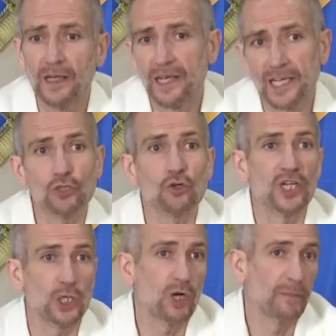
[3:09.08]
workshop:
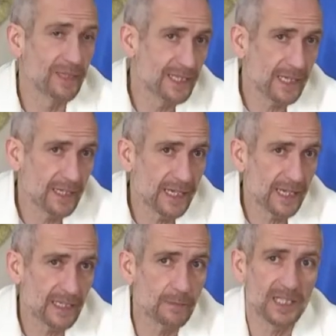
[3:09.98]
reduce the
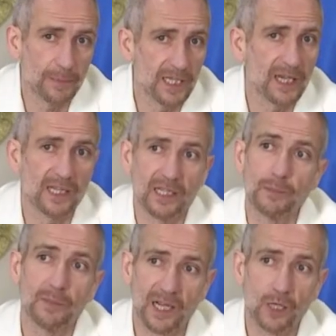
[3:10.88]
anxiety, learn
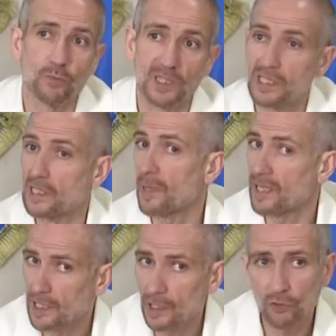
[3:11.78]
to ask for help
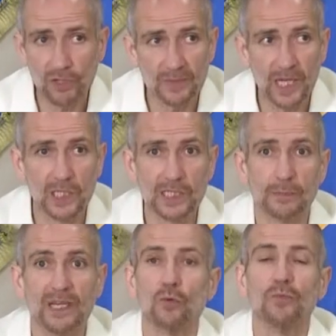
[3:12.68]
and not talk,
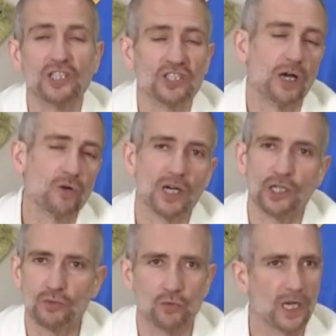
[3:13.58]
interpersonal
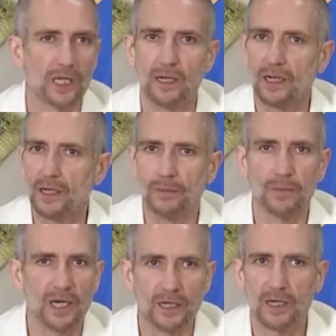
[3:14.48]
relations,
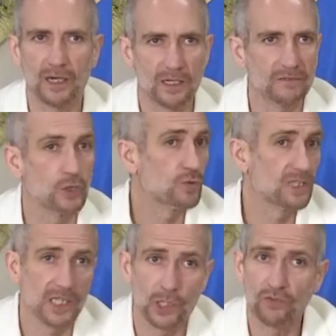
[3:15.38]
get rid of the
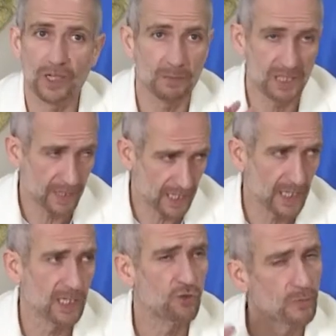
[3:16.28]
past, improve
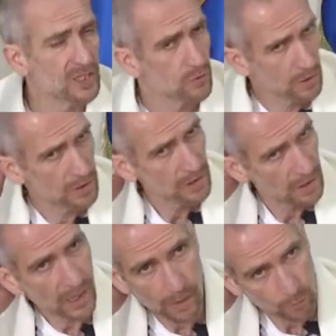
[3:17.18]
self-esteem,
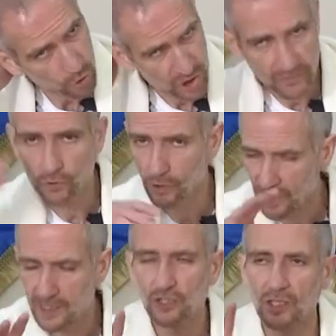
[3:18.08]
achieving
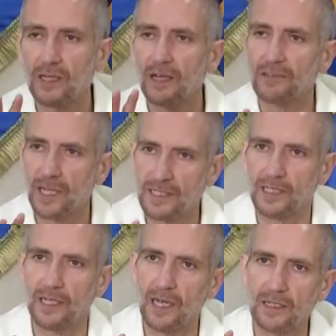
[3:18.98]
self-confidence,
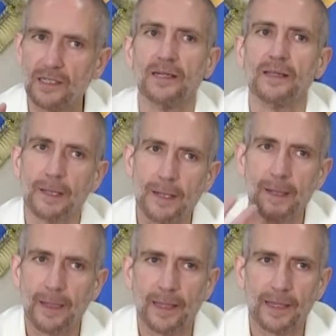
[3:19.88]
strengthening the immune
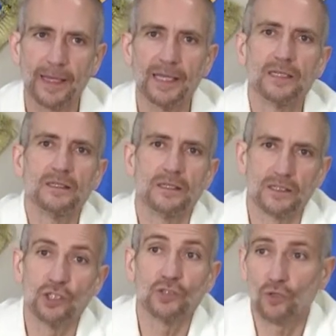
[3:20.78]
system,
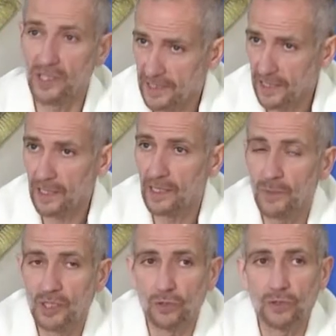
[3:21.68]
get acquainted with
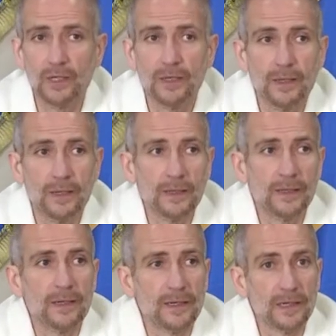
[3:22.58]
the general
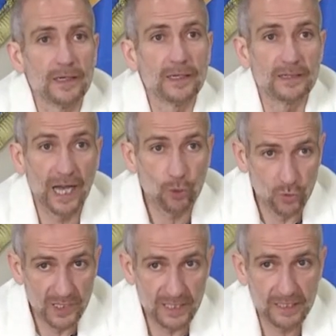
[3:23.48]
accepted laws that
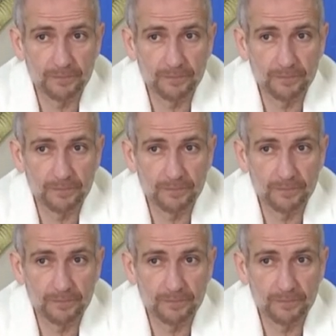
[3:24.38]
apply